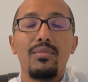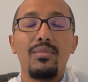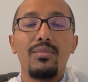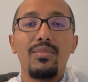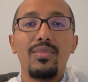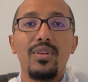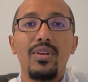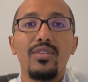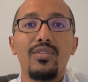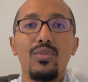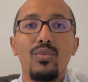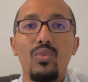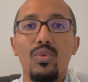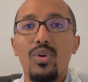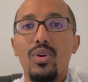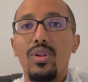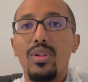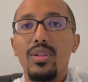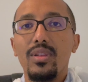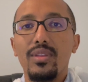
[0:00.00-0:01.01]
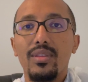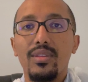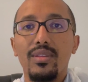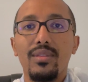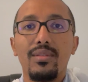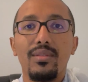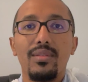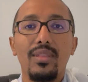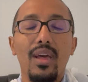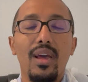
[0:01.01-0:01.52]
There's a world
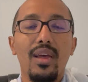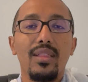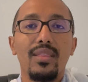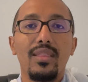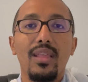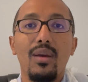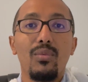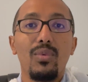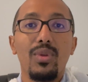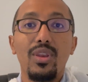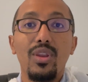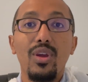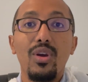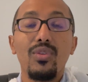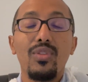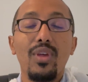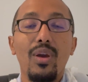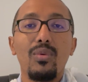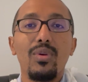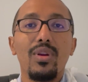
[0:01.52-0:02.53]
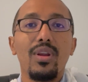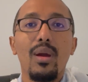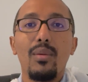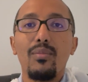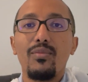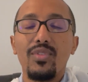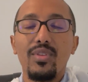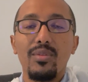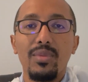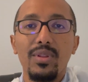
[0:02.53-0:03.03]
that we know, that we're
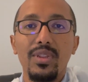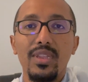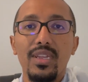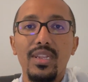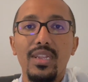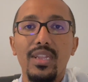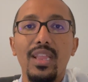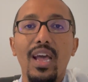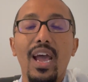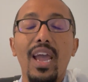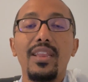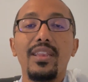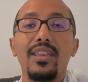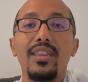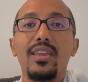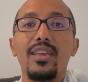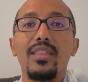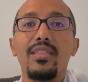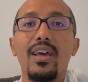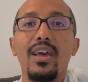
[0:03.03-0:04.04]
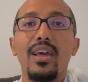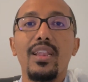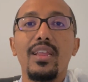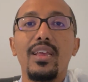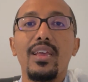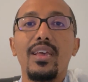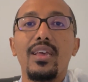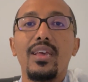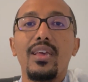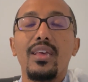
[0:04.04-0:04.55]
comfortable in, and the idea that
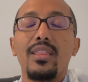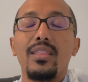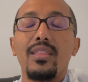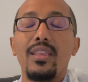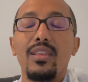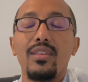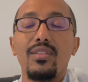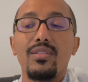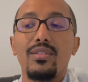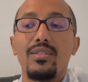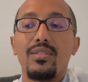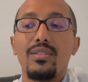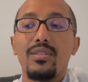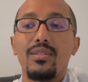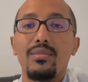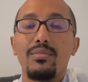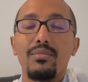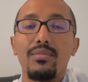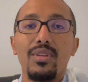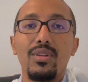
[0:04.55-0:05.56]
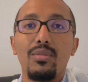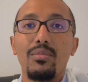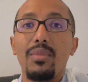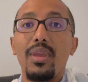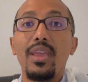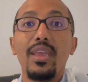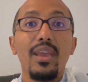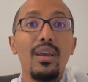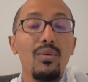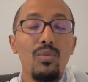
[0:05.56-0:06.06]
things, you know,
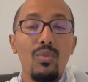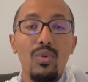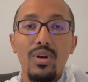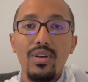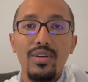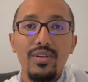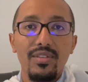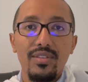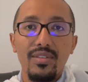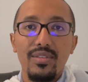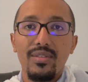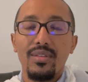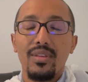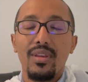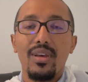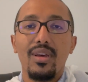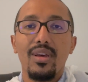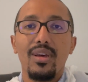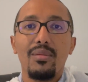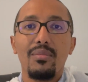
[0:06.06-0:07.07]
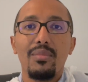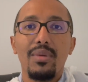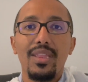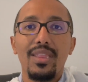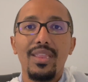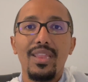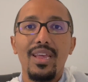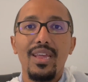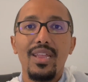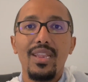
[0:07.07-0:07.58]
may get worse,
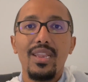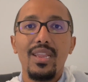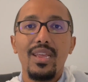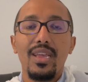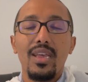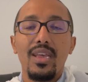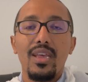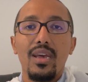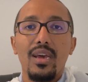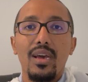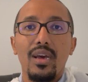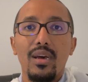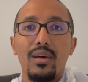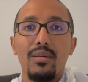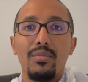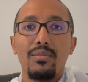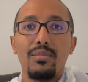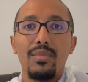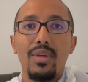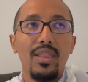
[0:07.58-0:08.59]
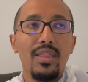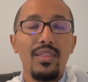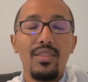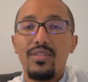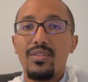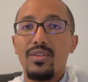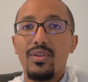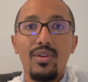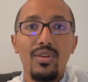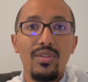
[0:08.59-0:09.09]
and then
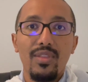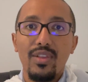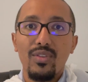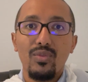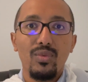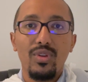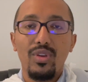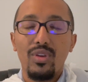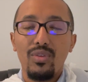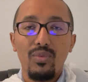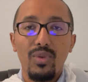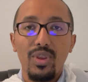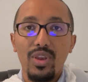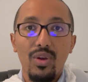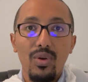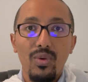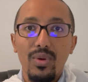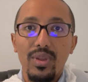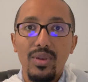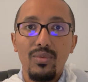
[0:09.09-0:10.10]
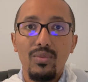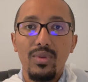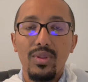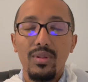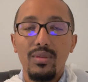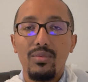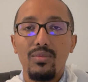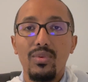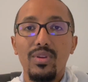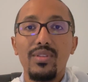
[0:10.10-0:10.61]
this earth as we know it
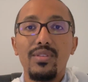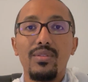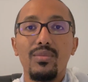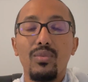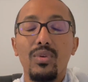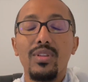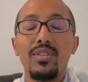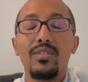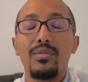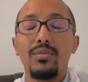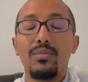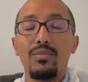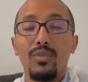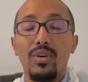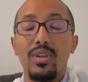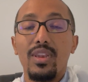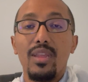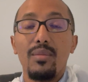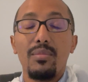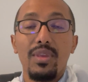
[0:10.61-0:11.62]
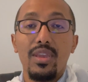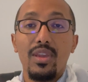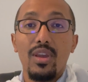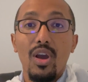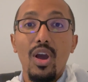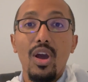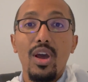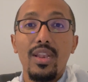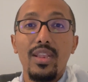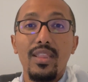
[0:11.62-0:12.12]
will one day be
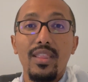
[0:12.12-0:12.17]
gone.